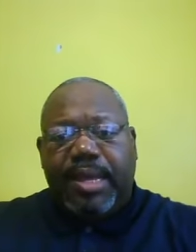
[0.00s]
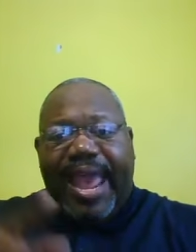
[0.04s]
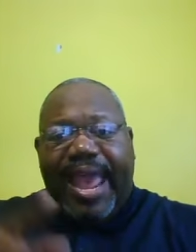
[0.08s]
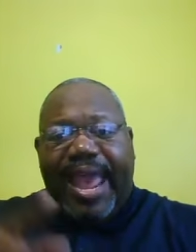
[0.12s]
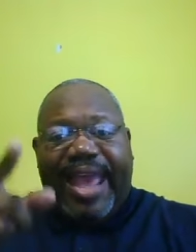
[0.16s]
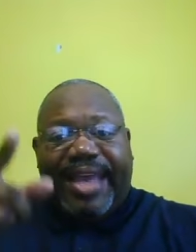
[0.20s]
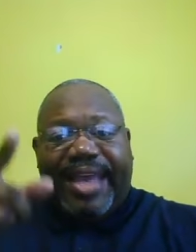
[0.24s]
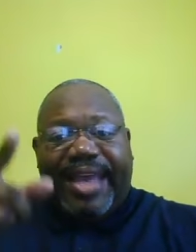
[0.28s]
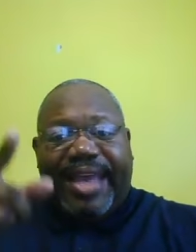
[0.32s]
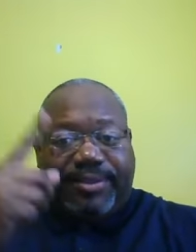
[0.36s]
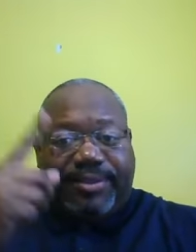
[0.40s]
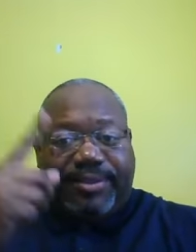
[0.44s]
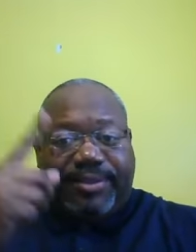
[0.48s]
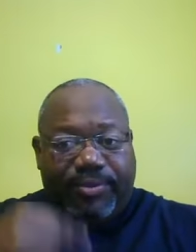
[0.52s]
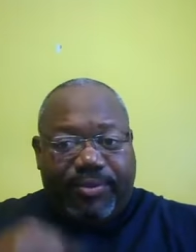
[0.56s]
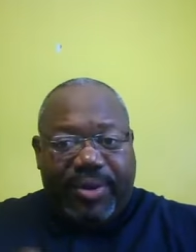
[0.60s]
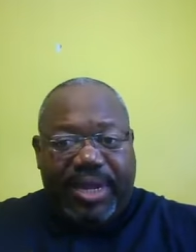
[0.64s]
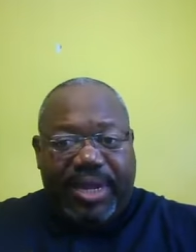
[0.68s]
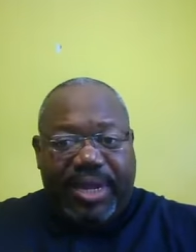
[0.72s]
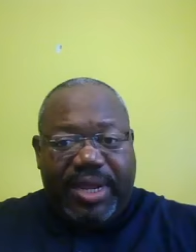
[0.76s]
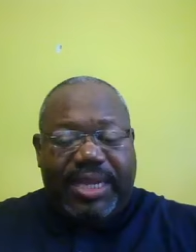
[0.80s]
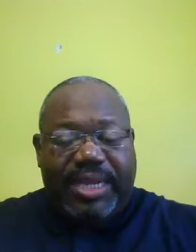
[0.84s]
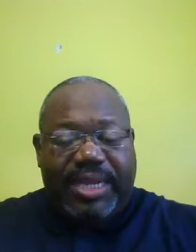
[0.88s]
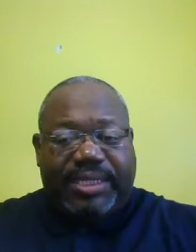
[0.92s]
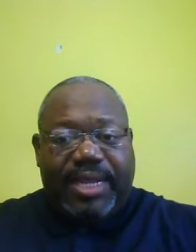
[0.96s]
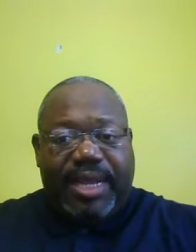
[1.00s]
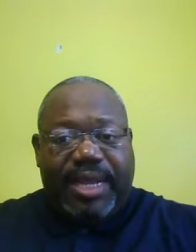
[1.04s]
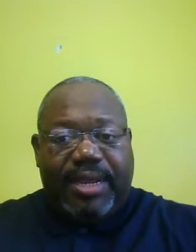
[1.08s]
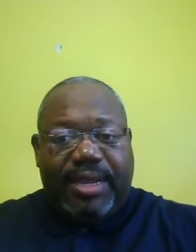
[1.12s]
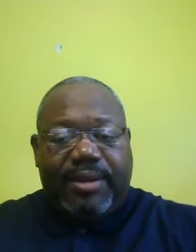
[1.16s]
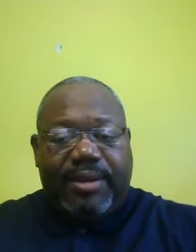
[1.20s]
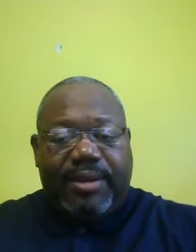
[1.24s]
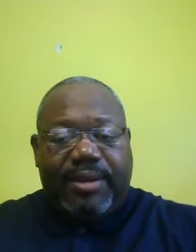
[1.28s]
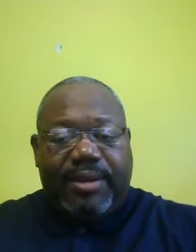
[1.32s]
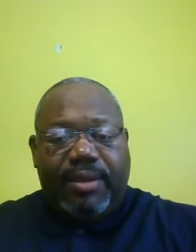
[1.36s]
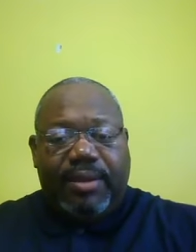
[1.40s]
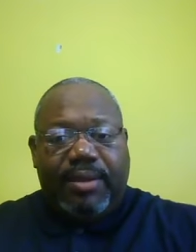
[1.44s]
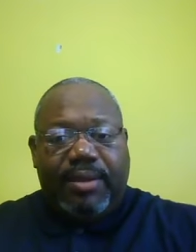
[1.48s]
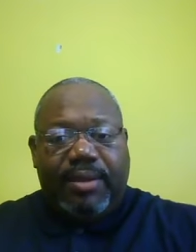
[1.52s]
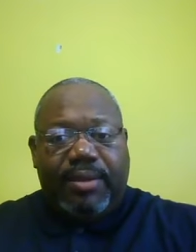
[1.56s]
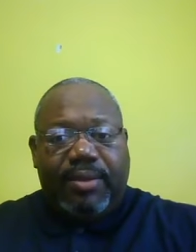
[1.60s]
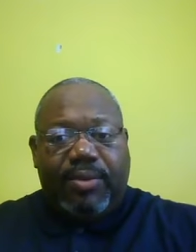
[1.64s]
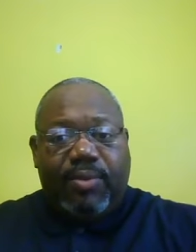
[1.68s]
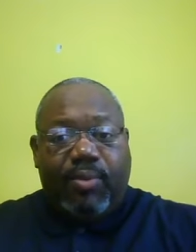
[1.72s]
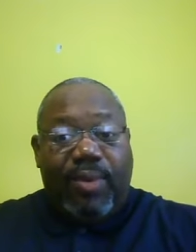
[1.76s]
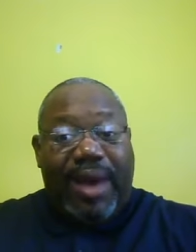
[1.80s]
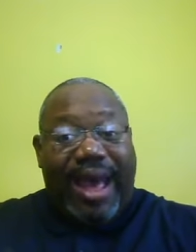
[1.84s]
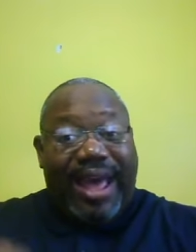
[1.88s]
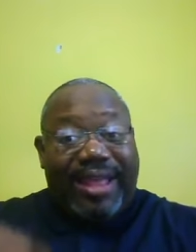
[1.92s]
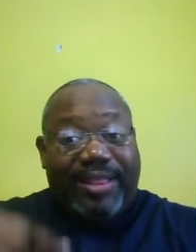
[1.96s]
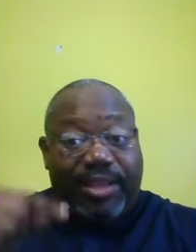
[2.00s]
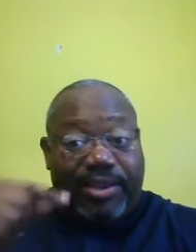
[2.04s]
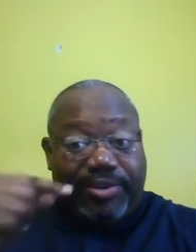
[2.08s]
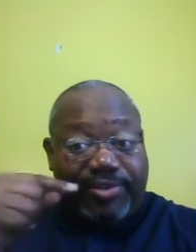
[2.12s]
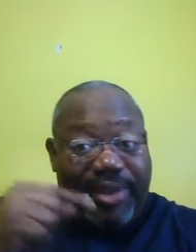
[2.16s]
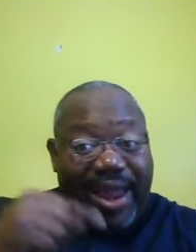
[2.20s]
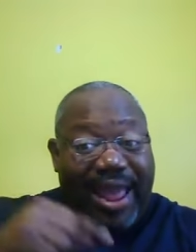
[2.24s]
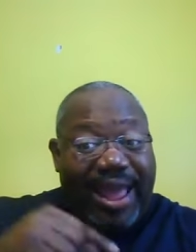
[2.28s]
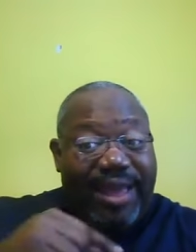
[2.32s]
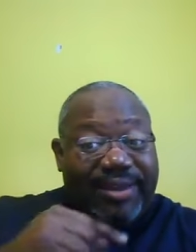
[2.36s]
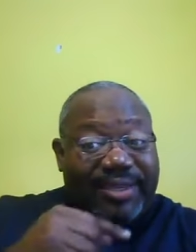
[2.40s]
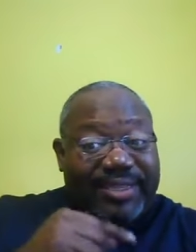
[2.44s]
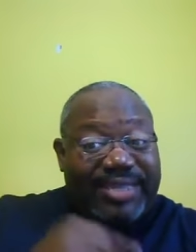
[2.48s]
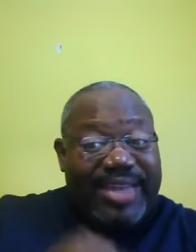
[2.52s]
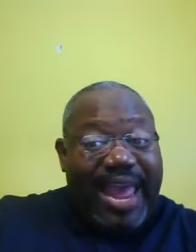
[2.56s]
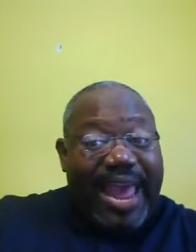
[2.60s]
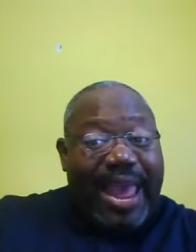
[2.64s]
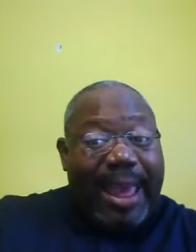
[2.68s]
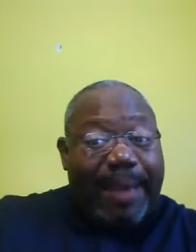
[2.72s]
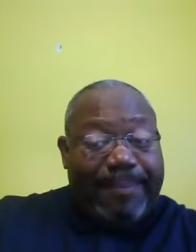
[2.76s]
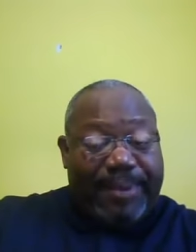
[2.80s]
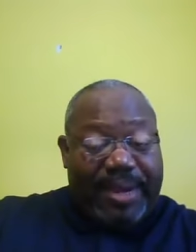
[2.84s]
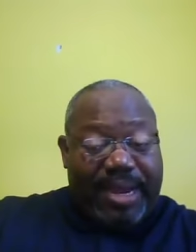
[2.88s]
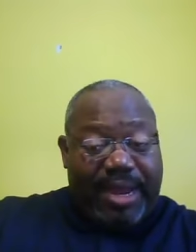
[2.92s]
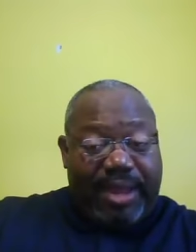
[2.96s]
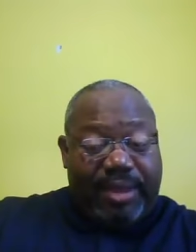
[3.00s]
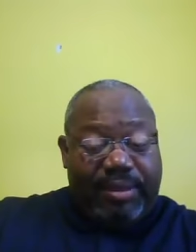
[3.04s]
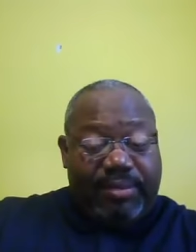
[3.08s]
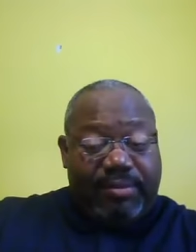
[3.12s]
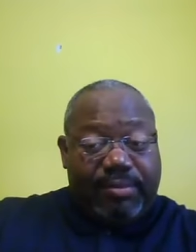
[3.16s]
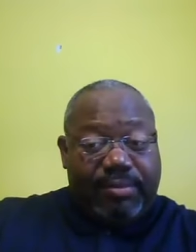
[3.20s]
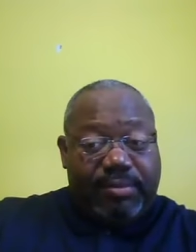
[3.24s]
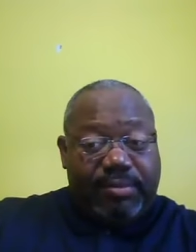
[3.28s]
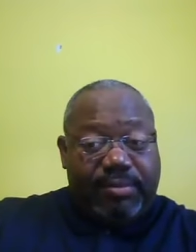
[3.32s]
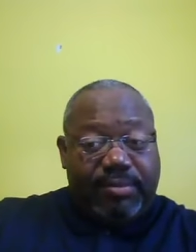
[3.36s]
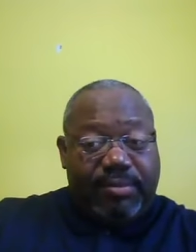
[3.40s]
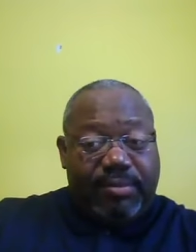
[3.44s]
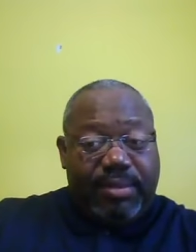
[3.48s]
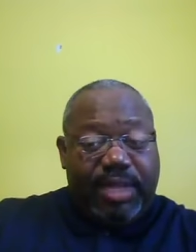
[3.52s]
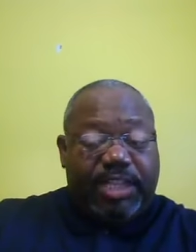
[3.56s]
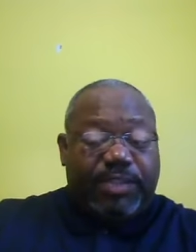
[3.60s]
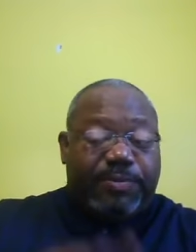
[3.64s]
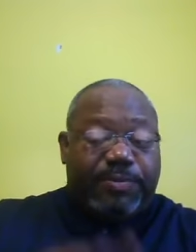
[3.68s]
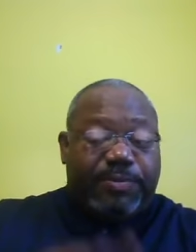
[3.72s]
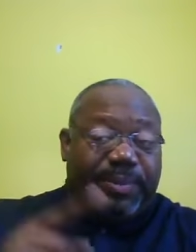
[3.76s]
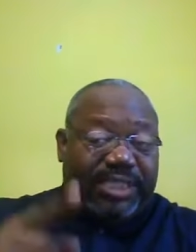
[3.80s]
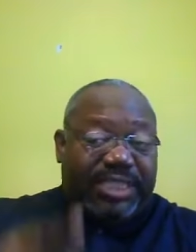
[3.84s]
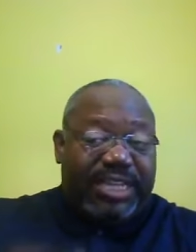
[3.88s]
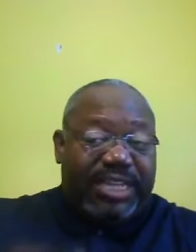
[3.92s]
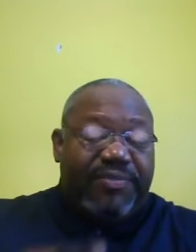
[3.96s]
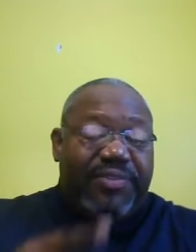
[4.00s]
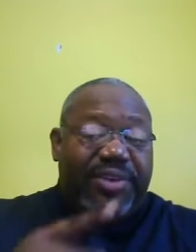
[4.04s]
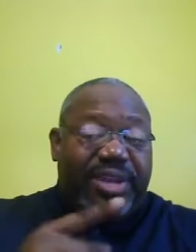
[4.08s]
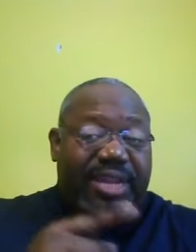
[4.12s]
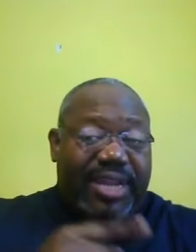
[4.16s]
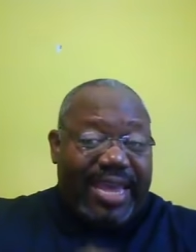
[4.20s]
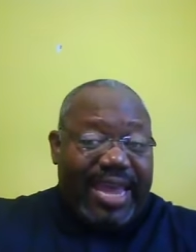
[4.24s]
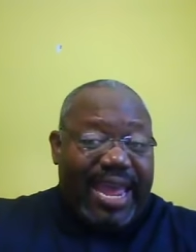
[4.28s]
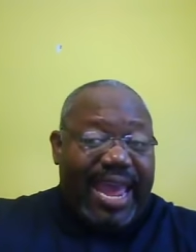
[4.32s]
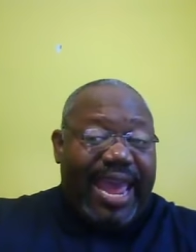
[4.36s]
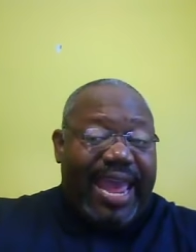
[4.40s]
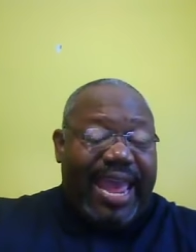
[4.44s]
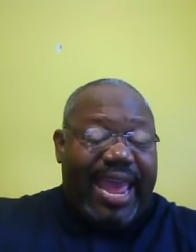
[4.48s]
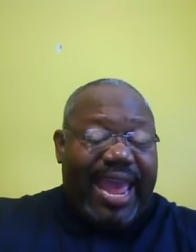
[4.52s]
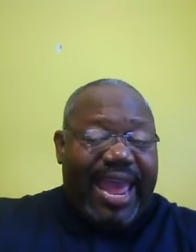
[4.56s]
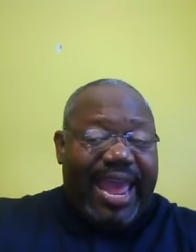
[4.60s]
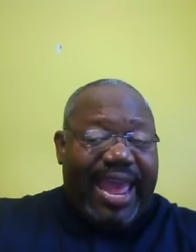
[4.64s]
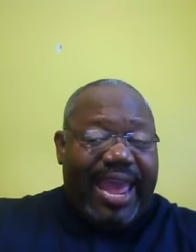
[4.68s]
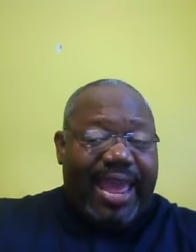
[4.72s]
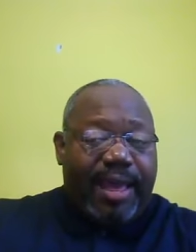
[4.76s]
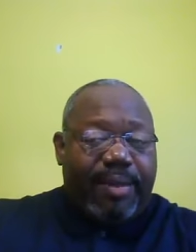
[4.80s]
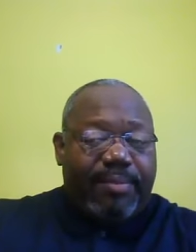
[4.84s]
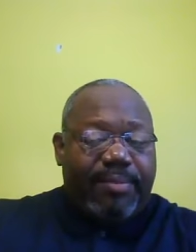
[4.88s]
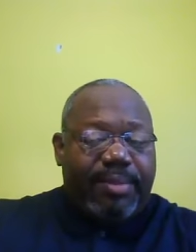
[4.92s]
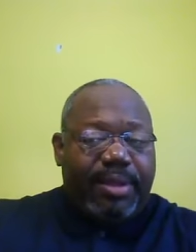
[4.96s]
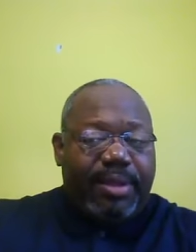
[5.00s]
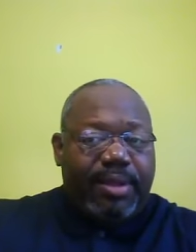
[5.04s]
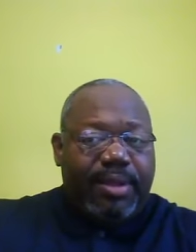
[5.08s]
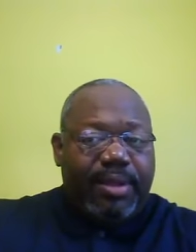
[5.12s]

as the reason why the drought is happening, specifically Ahab,